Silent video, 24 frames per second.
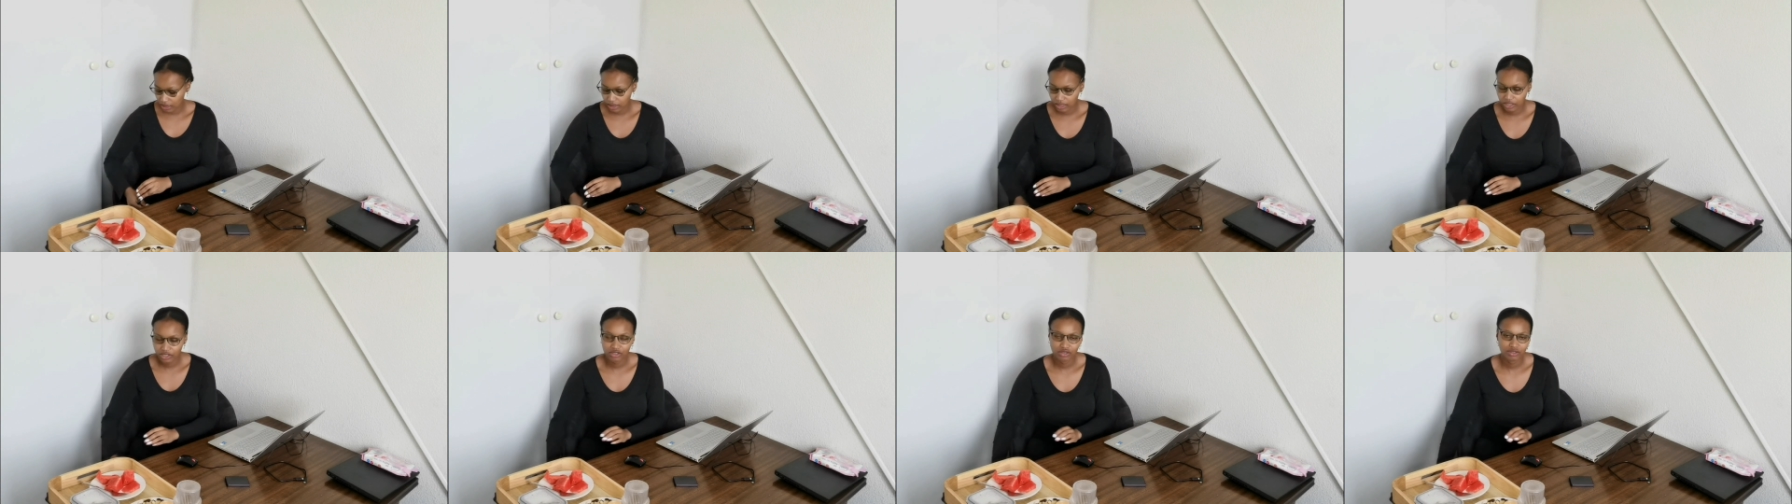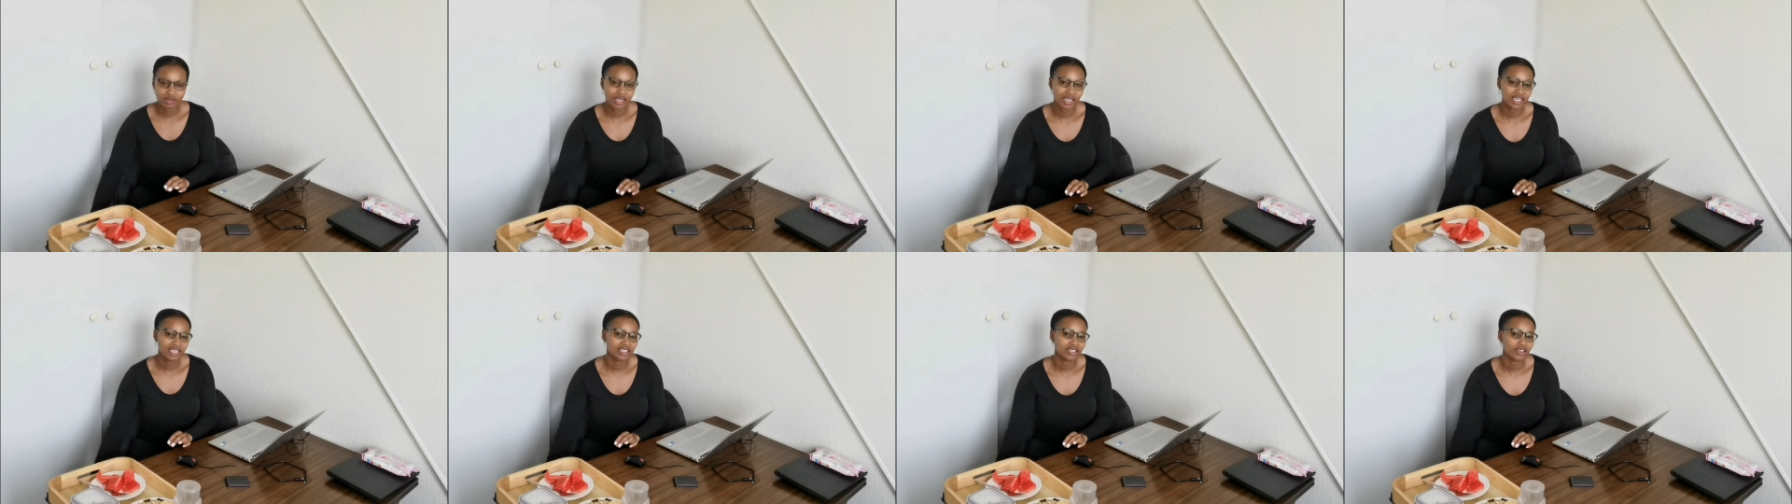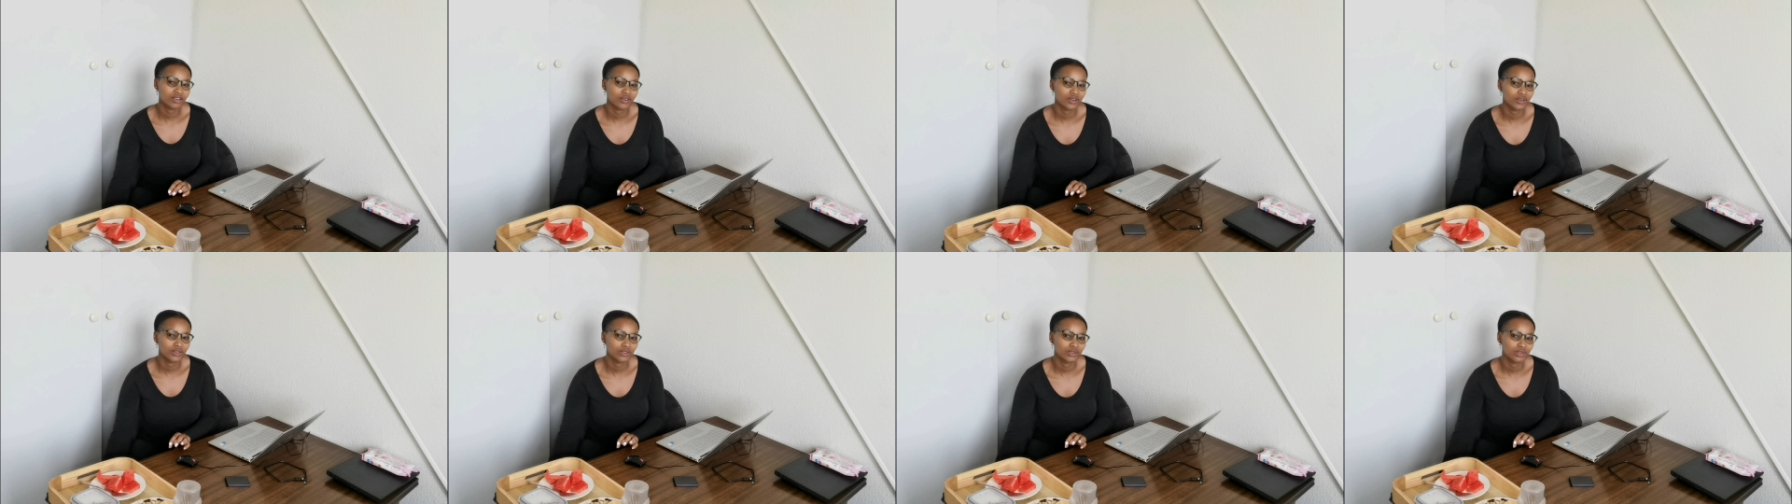it and then you
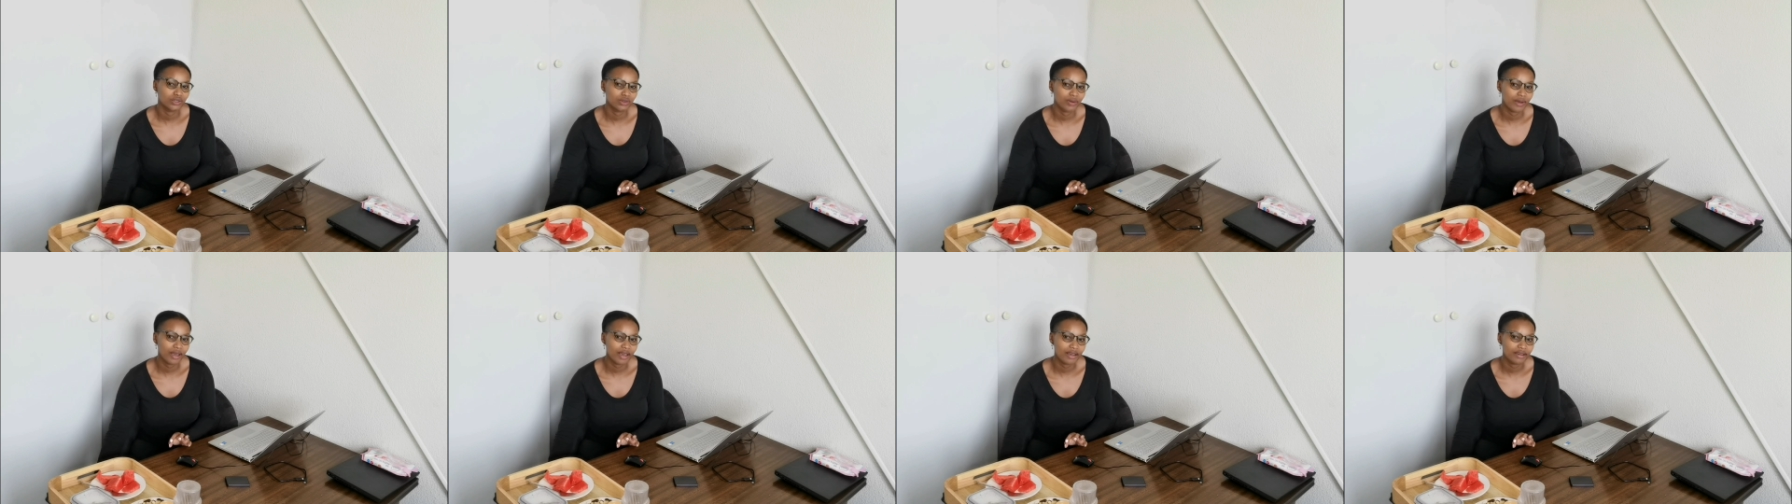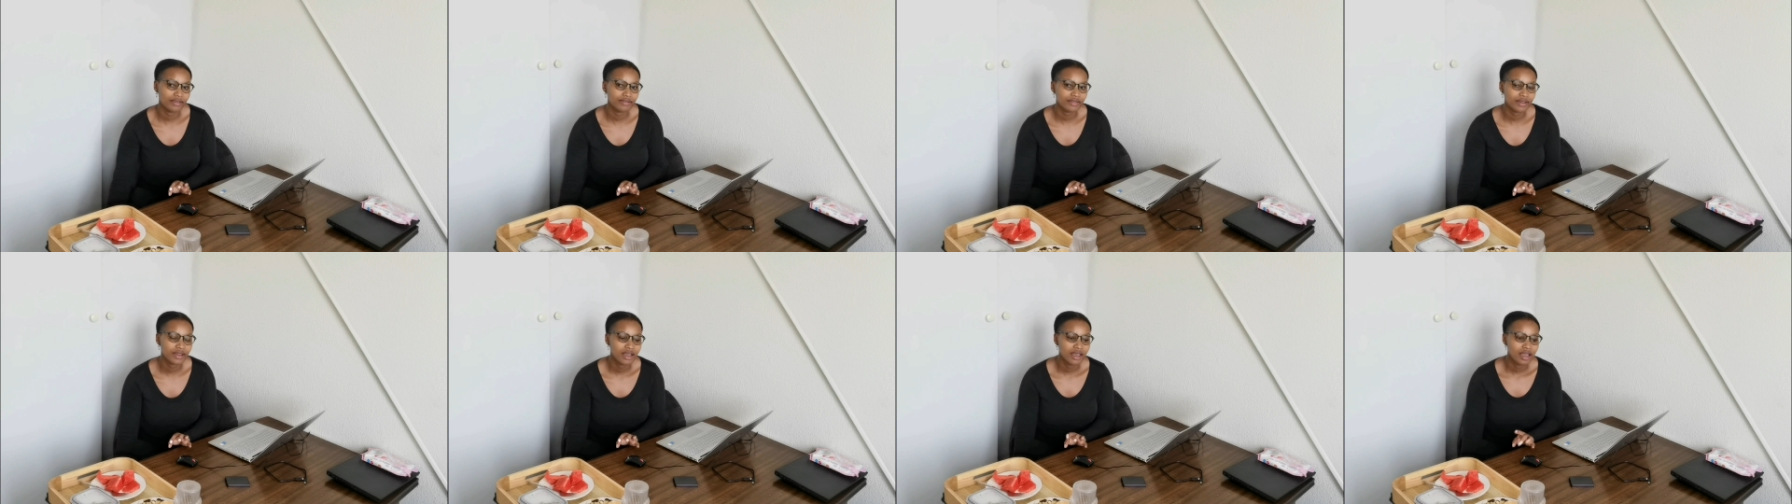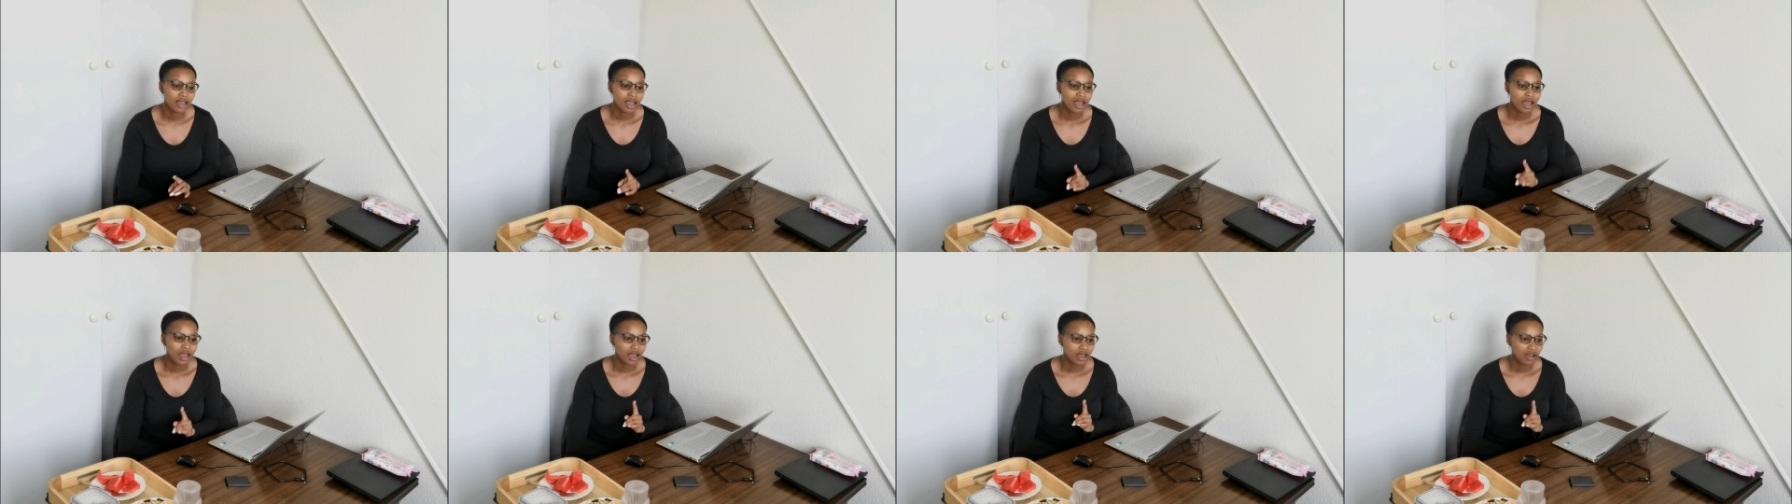guys are going to have